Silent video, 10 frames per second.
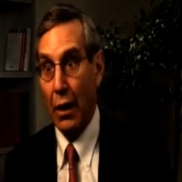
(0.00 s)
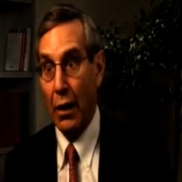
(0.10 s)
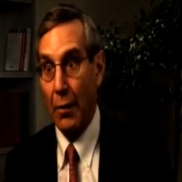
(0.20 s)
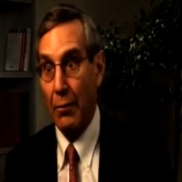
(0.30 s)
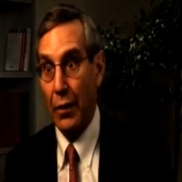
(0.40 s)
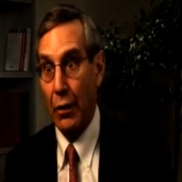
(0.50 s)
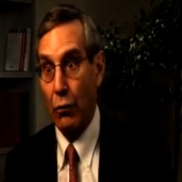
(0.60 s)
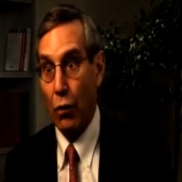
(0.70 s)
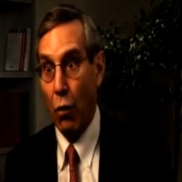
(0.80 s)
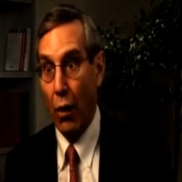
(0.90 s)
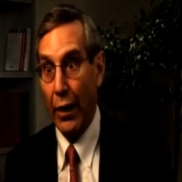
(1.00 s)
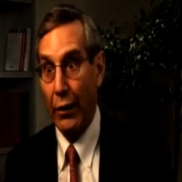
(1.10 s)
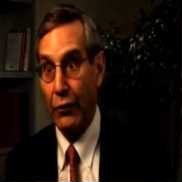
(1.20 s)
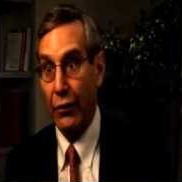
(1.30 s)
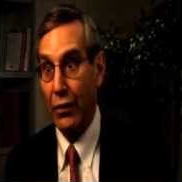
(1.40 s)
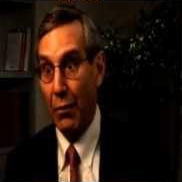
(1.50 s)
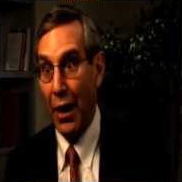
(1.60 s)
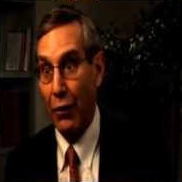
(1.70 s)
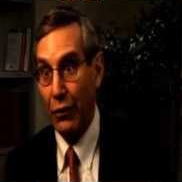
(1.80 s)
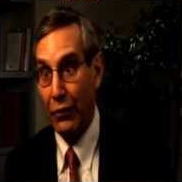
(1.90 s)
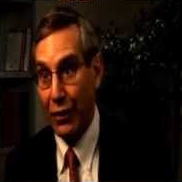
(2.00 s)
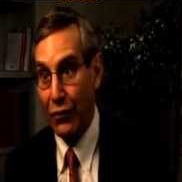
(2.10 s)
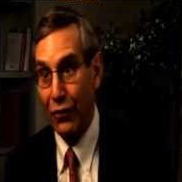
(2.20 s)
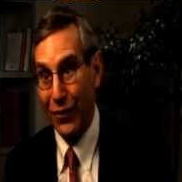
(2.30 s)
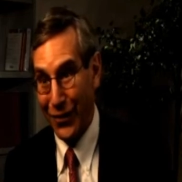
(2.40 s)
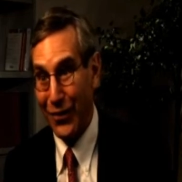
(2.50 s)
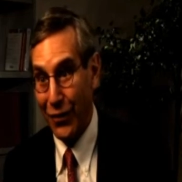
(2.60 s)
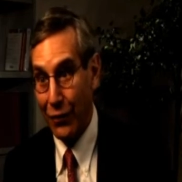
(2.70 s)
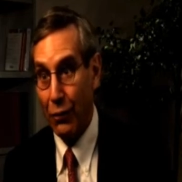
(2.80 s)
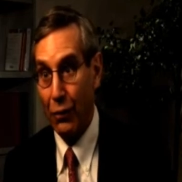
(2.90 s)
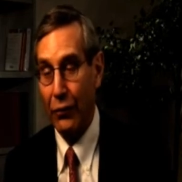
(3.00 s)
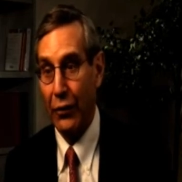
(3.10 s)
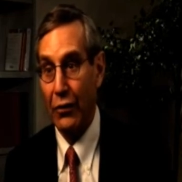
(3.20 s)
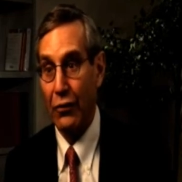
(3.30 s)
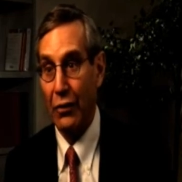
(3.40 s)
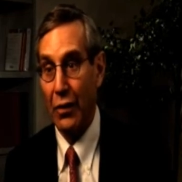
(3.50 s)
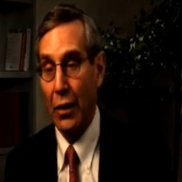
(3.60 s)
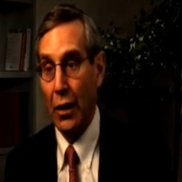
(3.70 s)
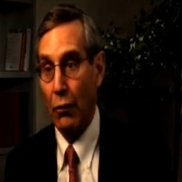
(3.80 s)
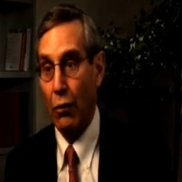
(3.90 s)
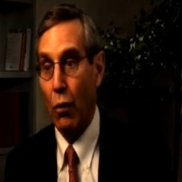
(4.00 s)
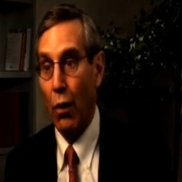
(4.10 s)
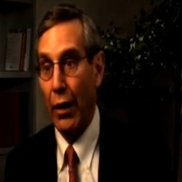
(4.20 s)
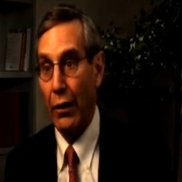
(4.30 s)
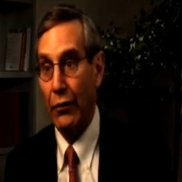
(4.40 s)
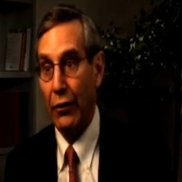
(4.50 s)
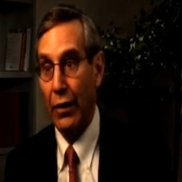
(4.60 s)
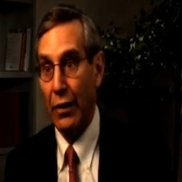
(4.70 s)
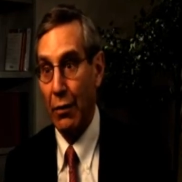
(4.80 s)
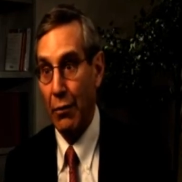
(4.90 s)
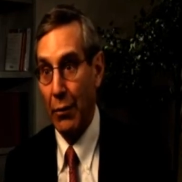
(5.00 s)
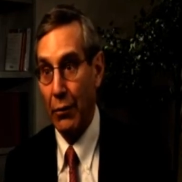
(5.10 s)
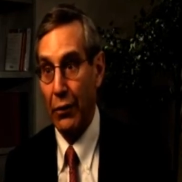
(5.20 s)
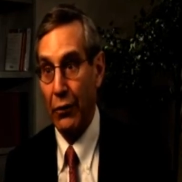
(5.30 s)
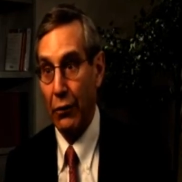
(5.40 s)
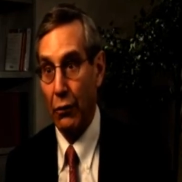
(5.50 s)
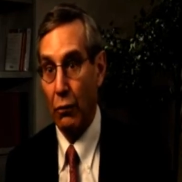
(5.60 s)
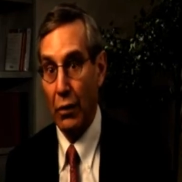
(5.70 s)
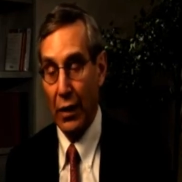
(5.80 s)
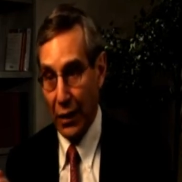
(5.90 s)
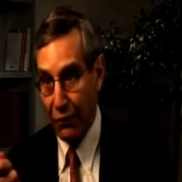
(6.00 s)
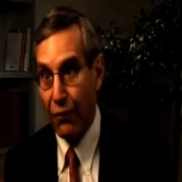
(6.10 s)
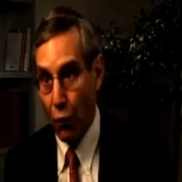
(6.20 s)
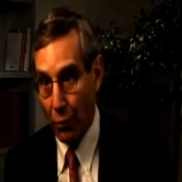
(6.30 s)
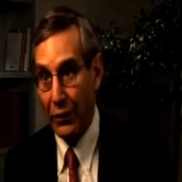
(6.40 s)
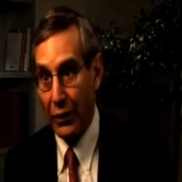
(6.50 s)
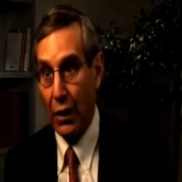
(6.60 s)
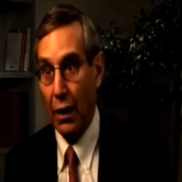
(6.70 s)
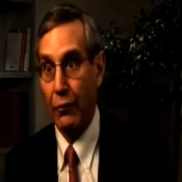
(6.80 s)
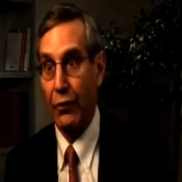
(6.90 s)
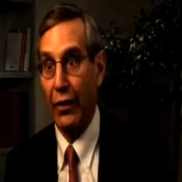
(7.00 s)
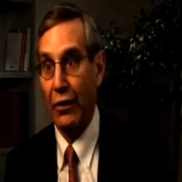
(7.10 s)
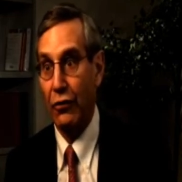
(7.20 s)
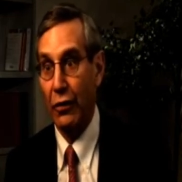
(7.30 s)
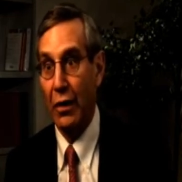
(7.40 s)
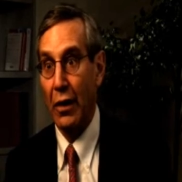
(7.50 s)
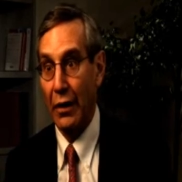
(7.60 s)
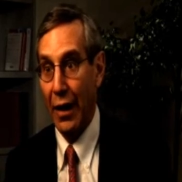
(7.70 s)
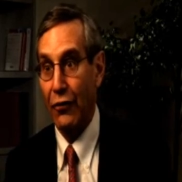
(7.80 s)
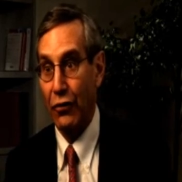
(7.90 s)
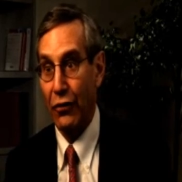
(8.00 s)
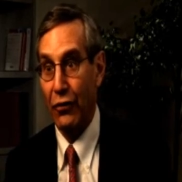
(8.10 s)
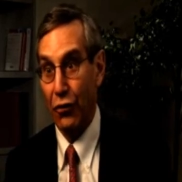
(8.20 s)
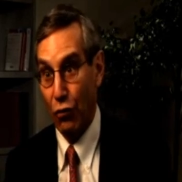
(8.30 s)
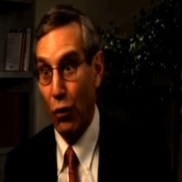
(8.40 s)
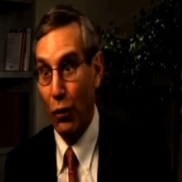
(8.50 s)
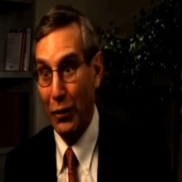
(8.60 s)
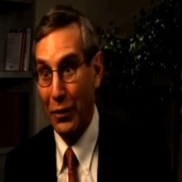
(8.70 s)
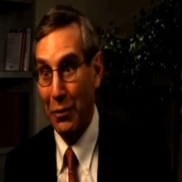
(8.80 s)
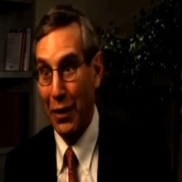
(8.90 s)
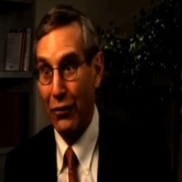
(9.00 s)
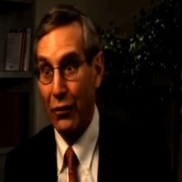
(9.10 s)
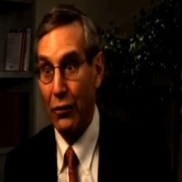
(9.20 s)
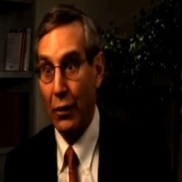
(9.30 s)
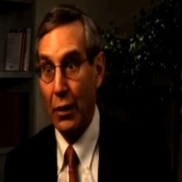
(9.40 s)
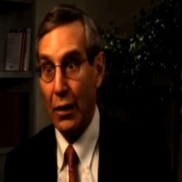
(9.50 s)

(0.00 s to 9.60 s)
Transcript: Um, it requires a democratization and decentralization. It requires a commitment to informing the conversation, not just controlling the message.